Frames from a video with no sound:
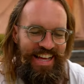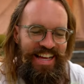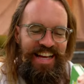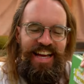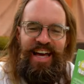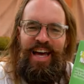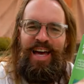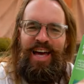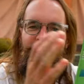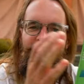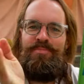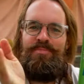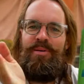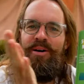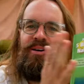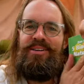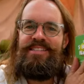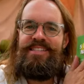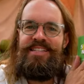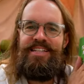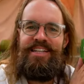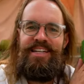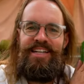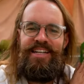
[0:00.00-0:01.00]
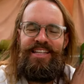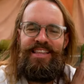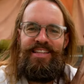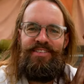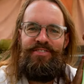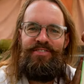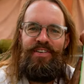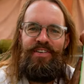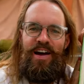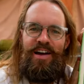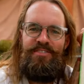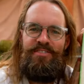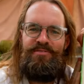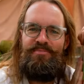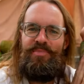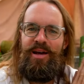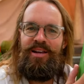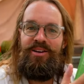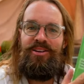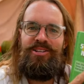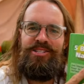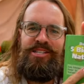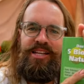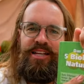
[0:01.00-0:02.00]
watch my video that I
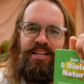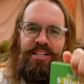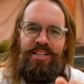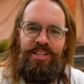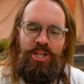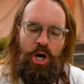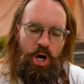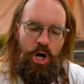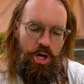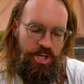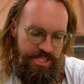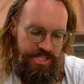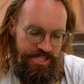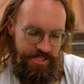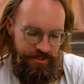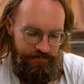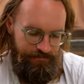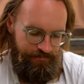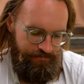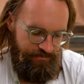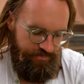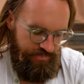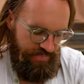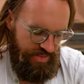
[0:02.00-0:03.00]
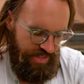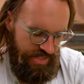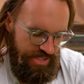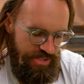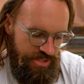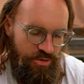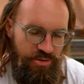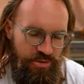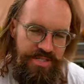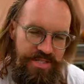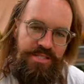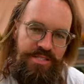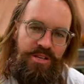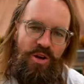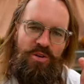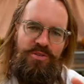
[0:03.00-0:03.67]
made a couple of weeks